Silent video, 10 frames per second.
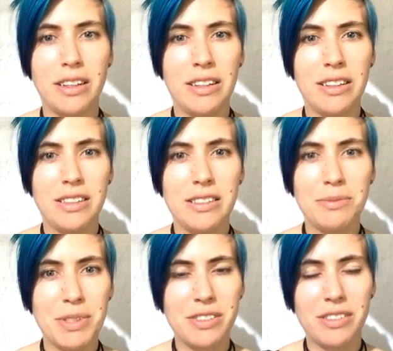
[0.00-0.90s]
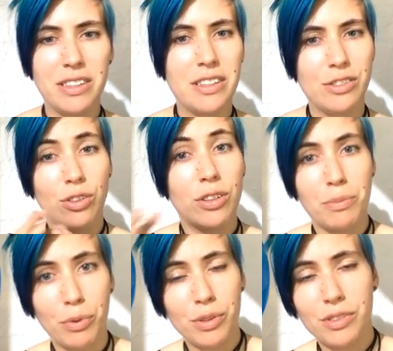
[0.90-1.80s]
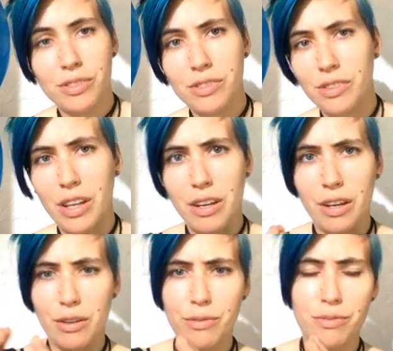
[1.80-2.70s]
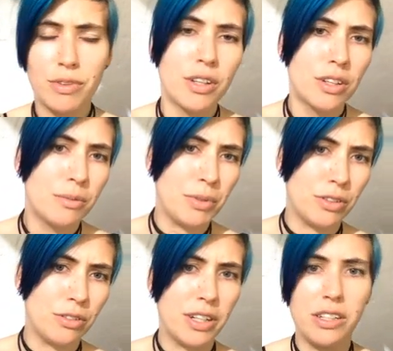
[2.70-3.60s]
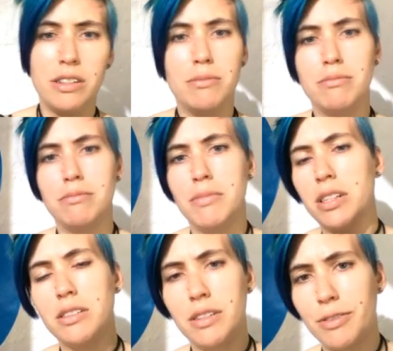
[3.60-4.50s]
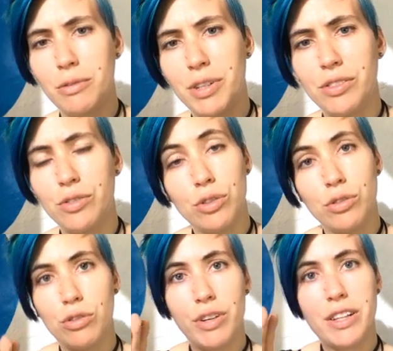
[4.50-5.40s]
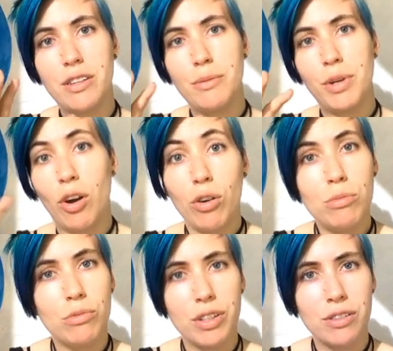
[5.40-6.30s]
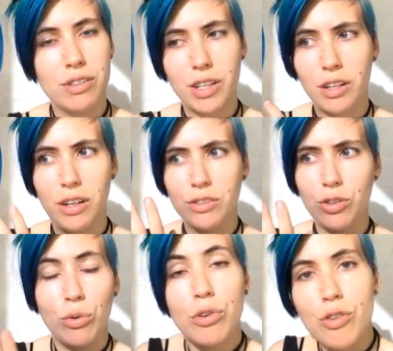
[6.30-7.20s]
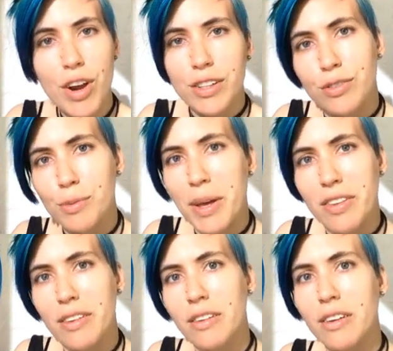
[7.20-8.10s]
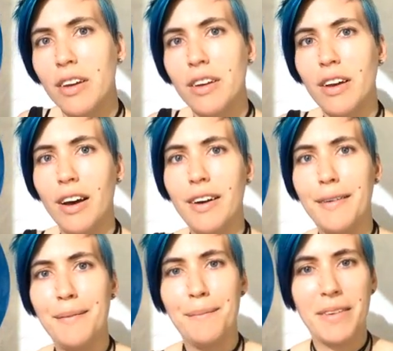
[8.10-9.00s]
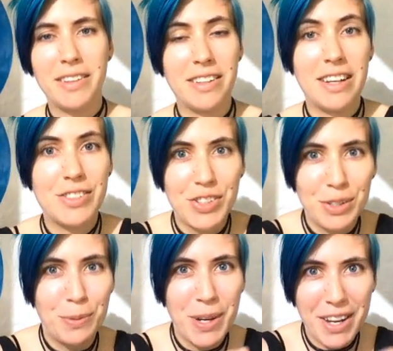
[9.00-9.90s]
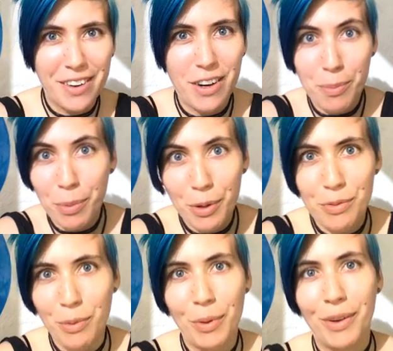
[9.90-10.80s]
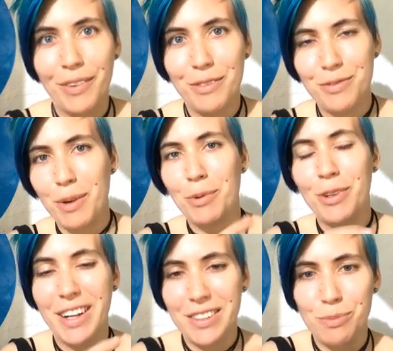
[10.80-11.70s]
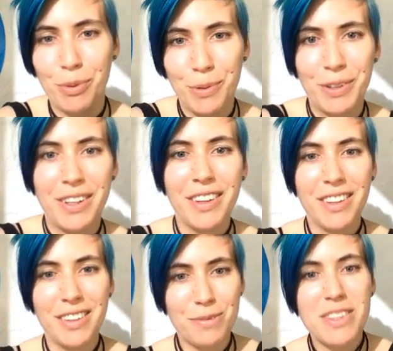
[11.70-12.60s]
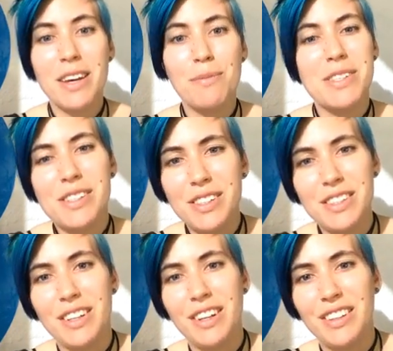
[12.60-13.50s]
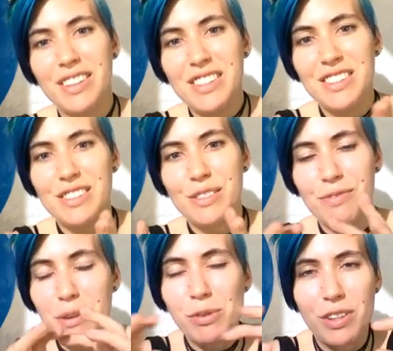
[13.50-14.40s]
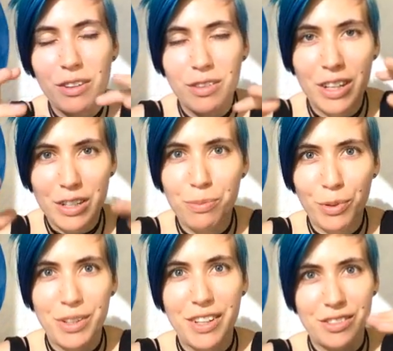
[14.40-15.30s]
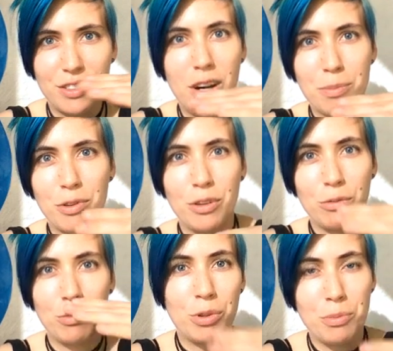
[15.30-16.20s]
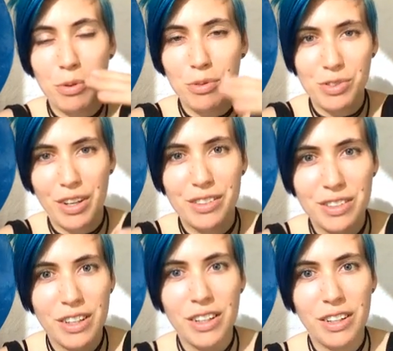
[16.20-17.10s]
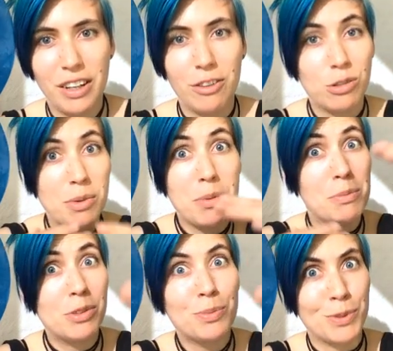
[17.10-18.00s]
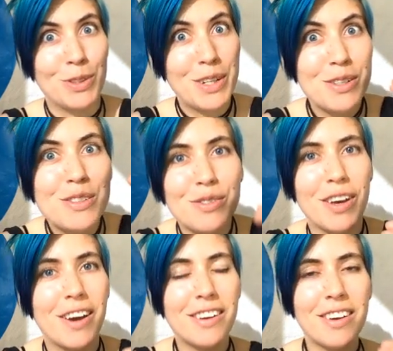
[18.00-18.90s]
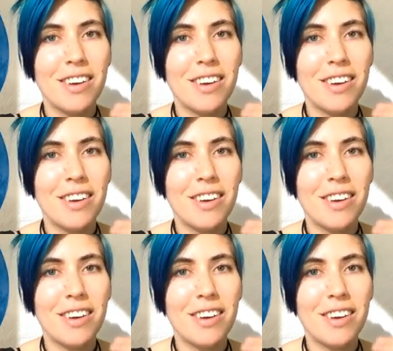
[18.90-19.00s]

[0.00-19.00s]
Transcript: Uh, basically, they're circuit boards. They have been created in many different ways. You can create them at home with like a toner transfer method, um, and then etching away copper from a fiberglass board yeah, basically, uh, it is a fiberglass board that has copper on one or both sides, uh, or maybe multiple layers of that.